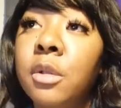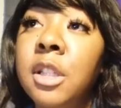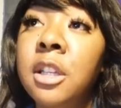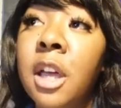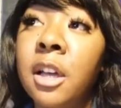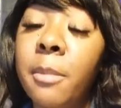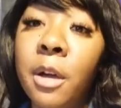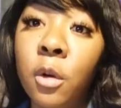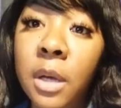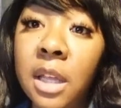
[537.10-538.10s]
she thought
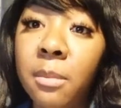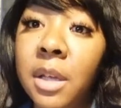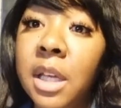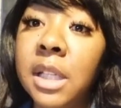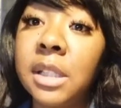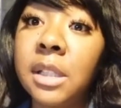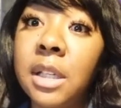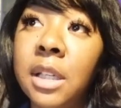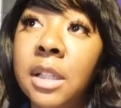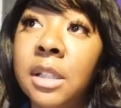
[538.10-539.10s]
about quitting because
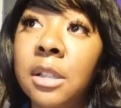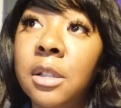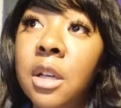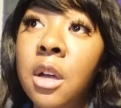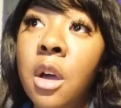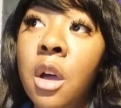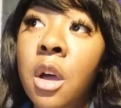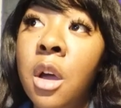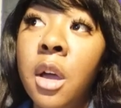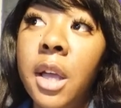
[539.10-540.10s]

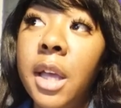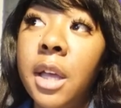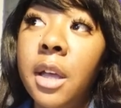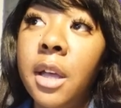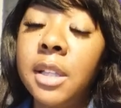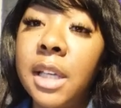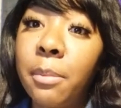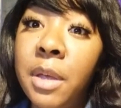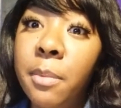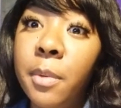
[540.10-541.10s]
it's
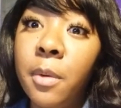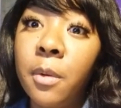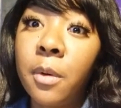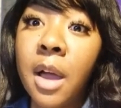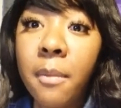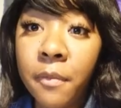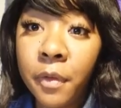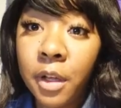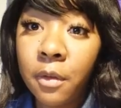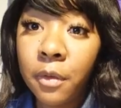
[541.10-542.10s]
like people come
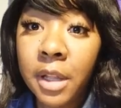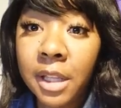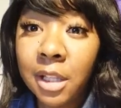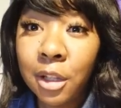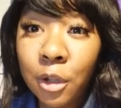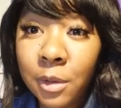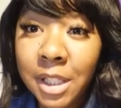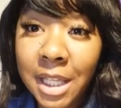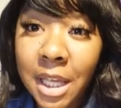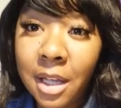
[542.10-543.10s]
for you for like the
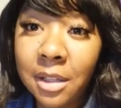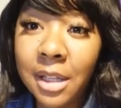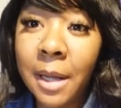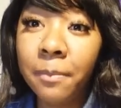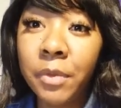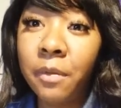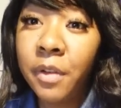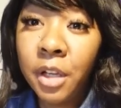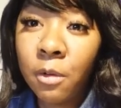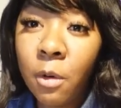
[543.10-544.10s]
littlest things. Like the
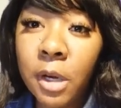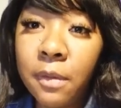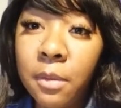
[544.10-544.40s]
video won't